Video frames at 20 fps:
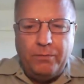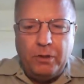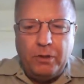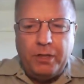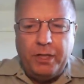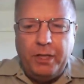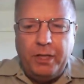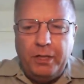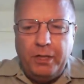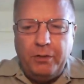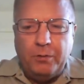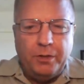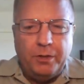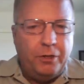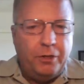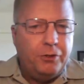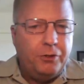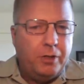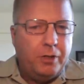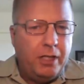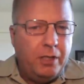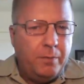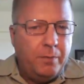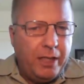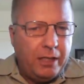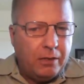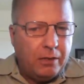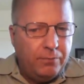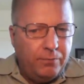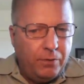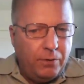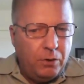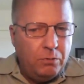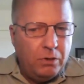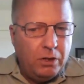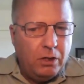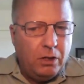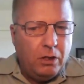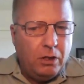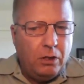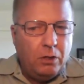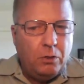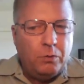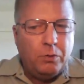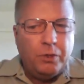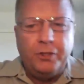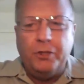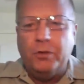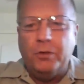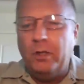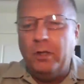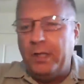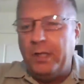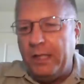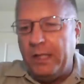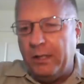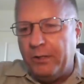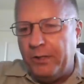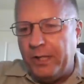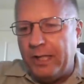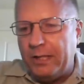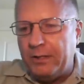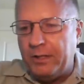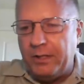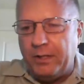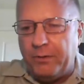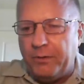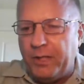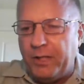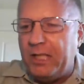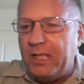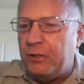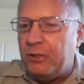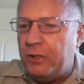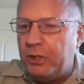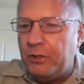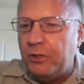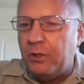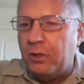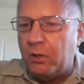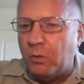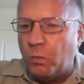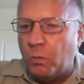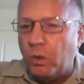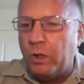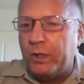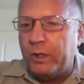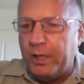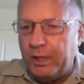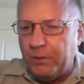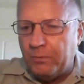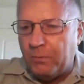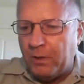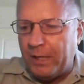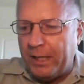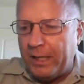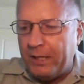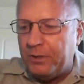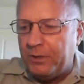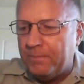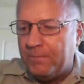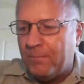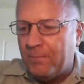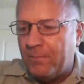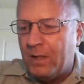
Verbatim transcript: funky or you're trying to make a phone call or you're on the internet and things just aren't working right